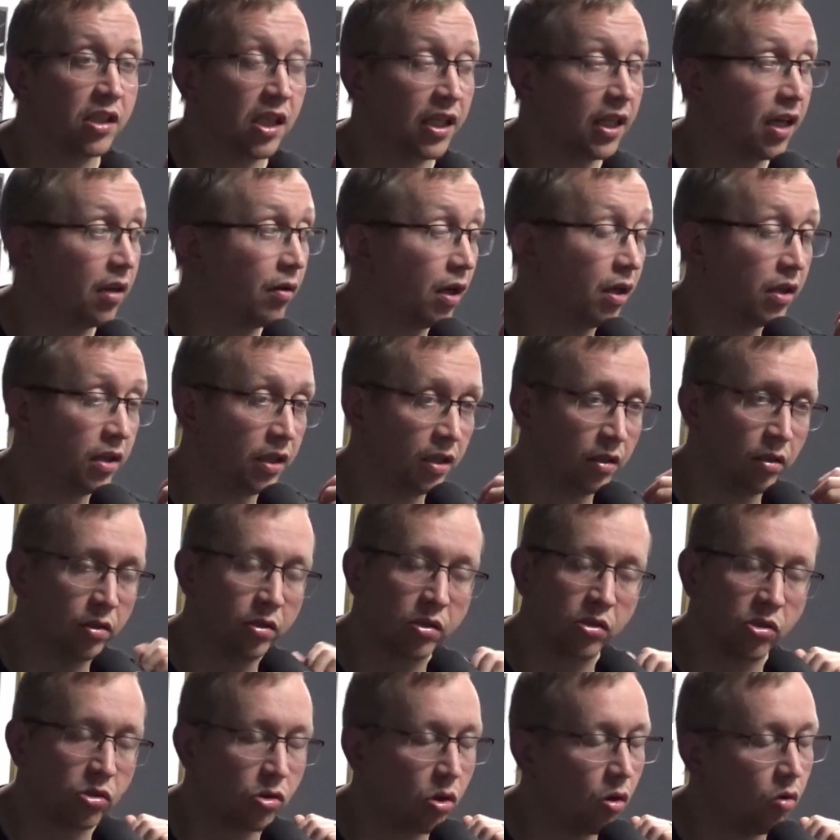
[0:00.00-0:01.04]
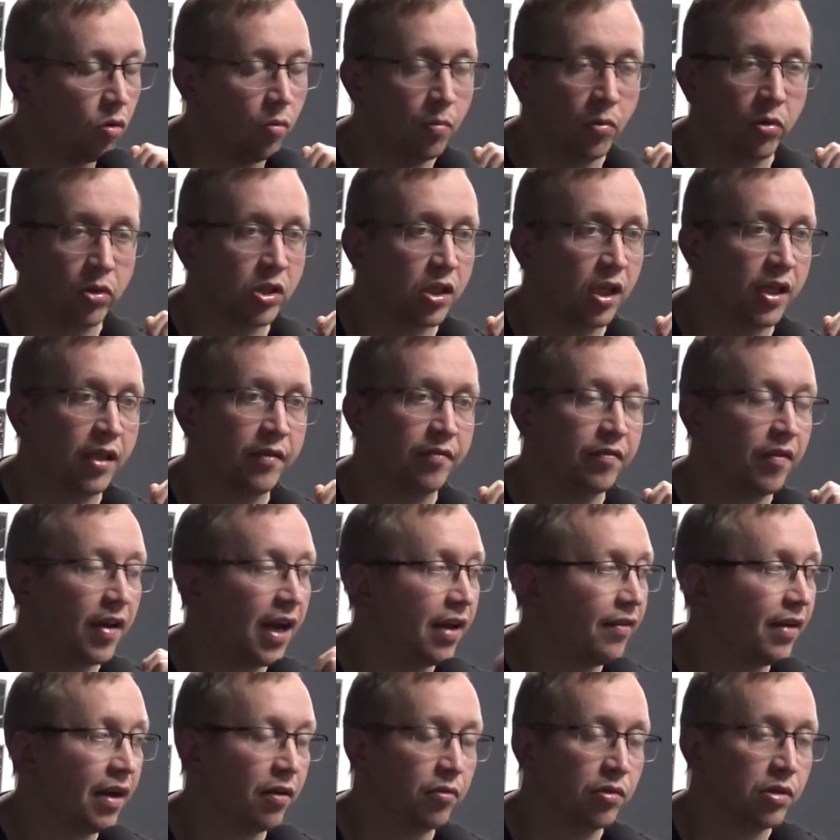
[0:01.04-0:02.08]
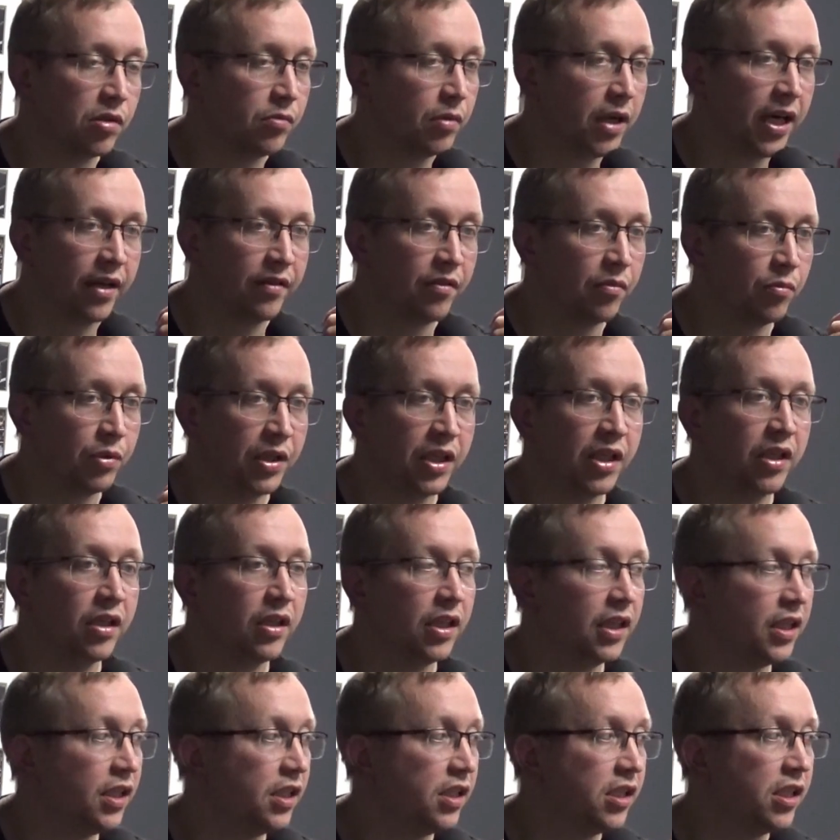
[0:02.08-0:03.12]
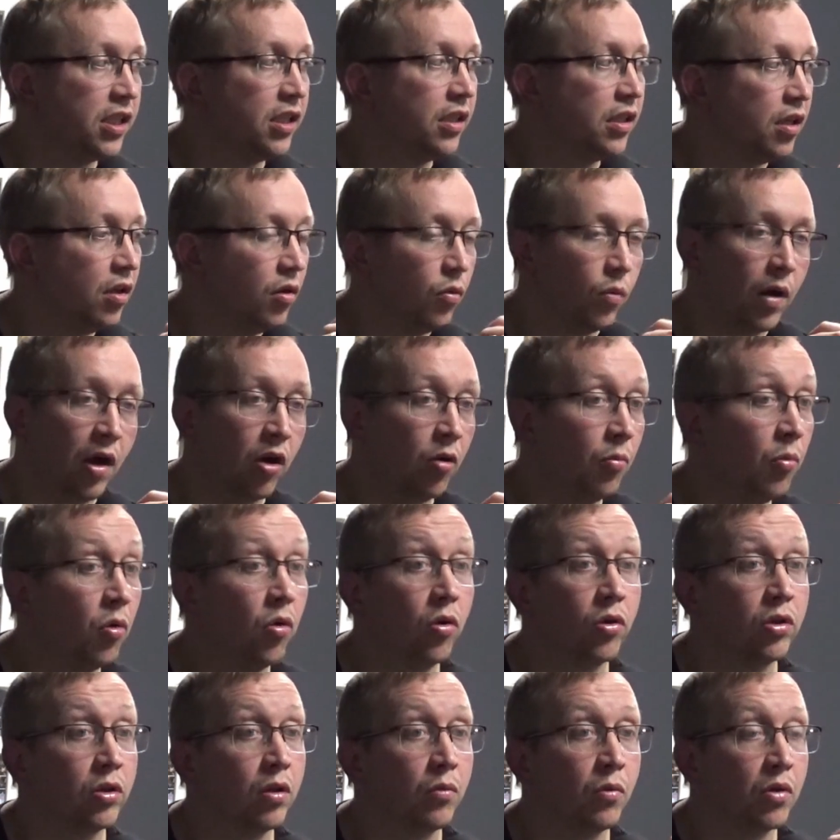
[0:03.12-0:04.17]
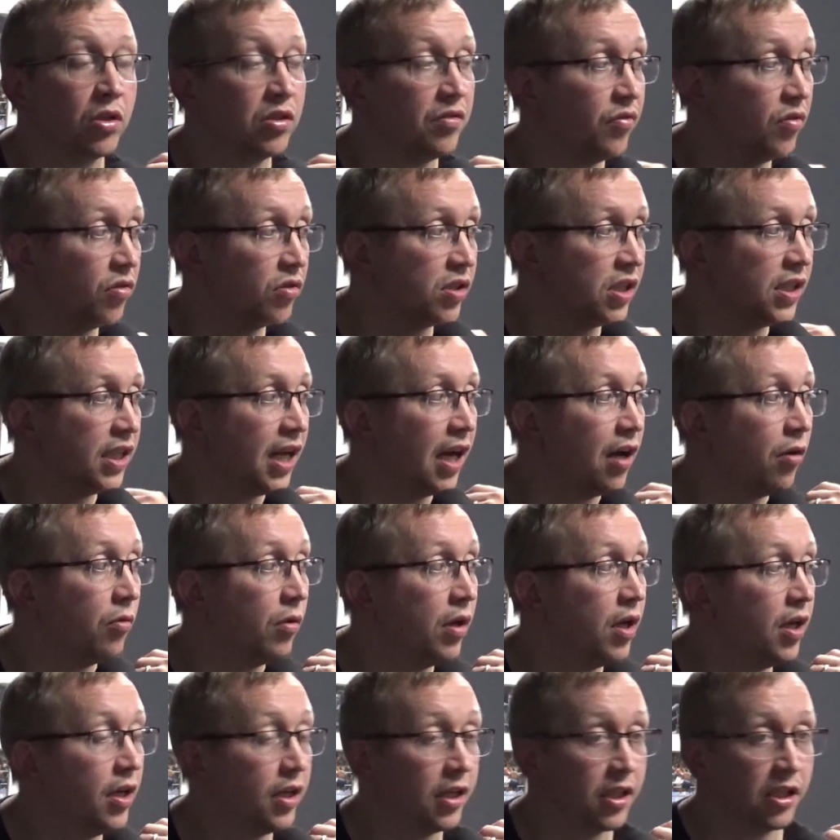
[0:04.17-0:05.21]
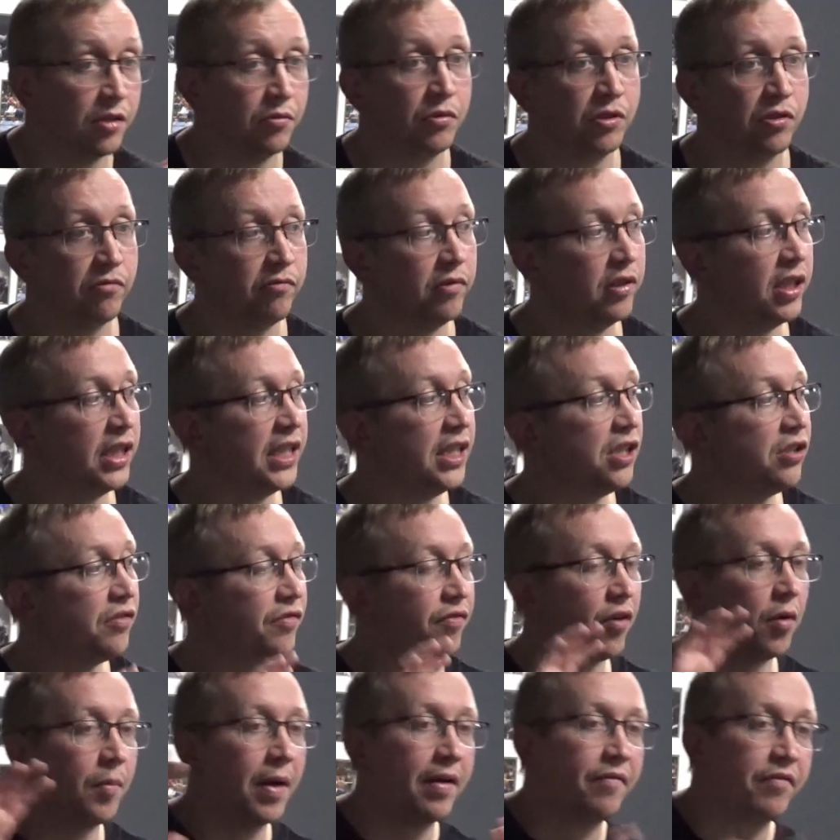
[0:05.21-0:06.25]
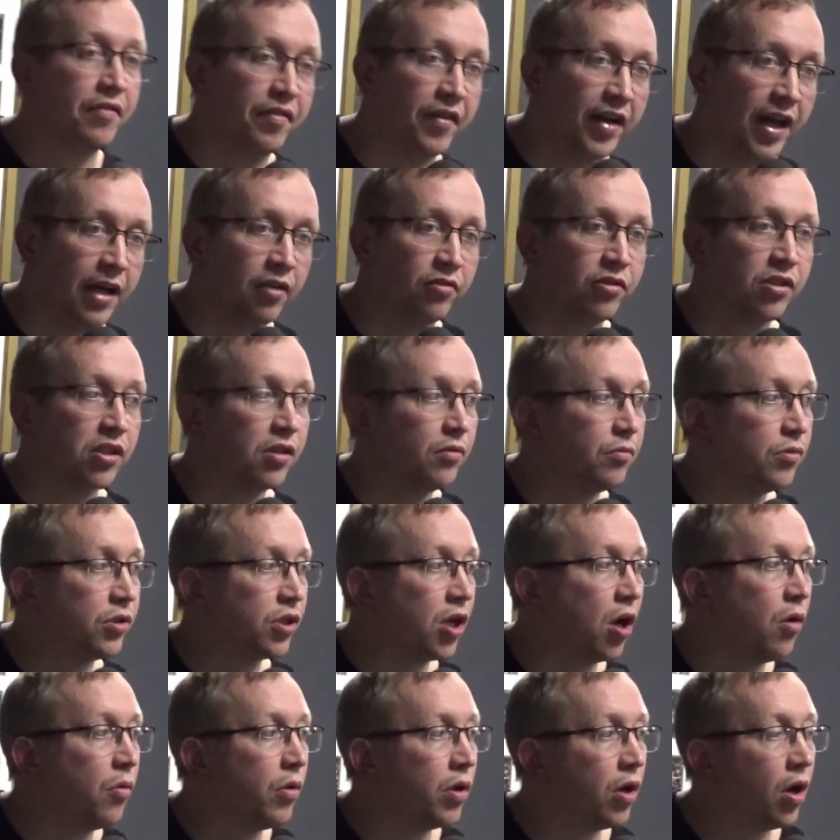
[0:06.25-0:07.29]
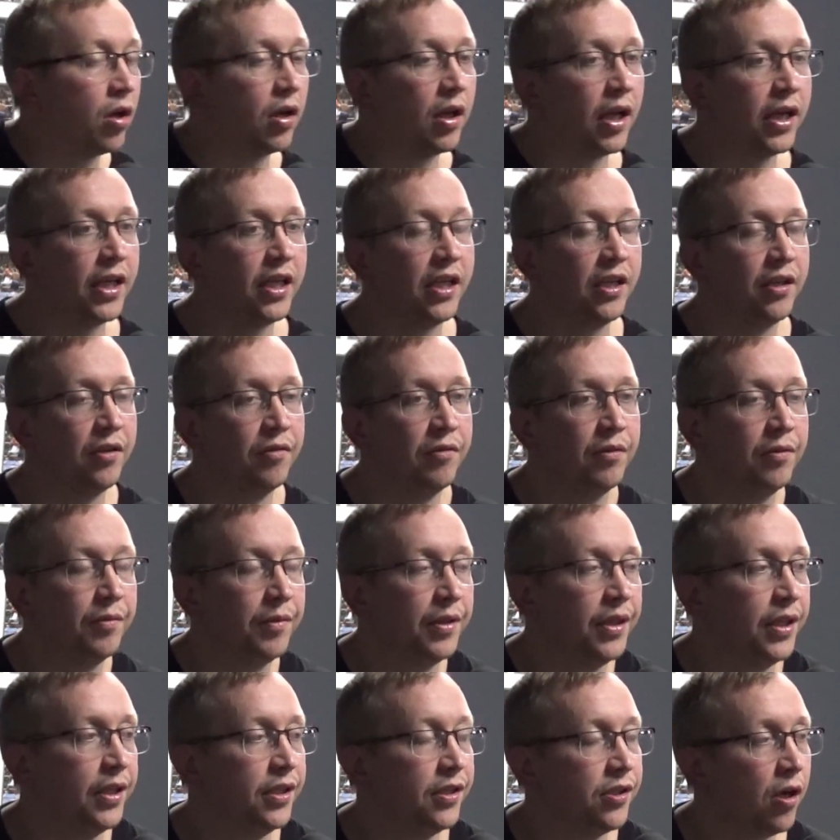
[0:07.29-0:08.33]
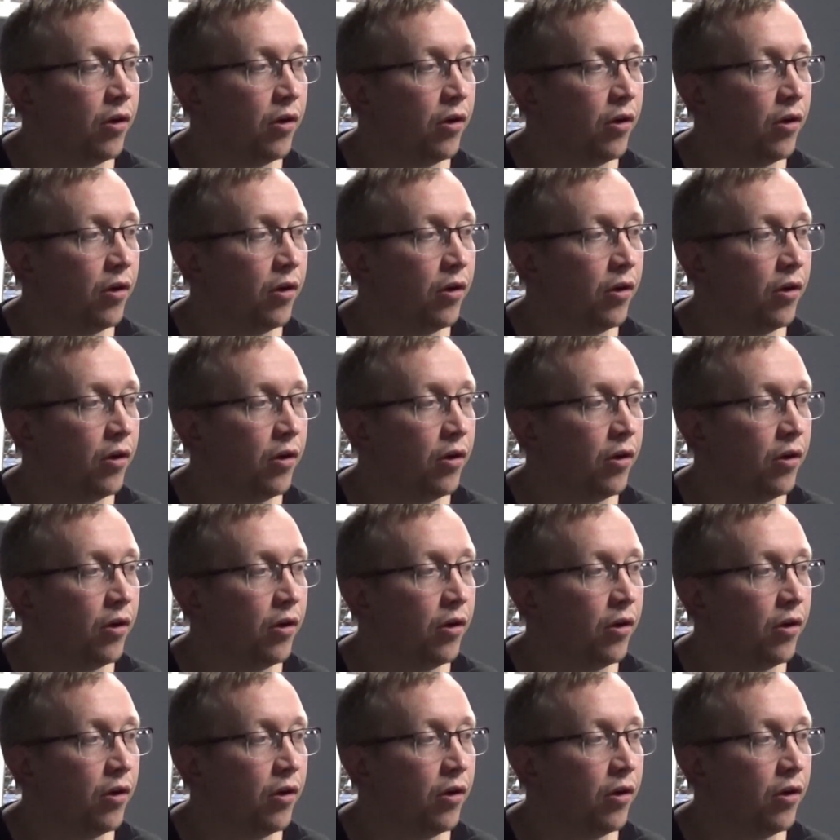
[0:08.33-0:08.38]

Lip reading: So much, like 5 hours worth a week, easy. Well more than I watch footy now, because it was a release from everything else that was going on, like, you know what I mean?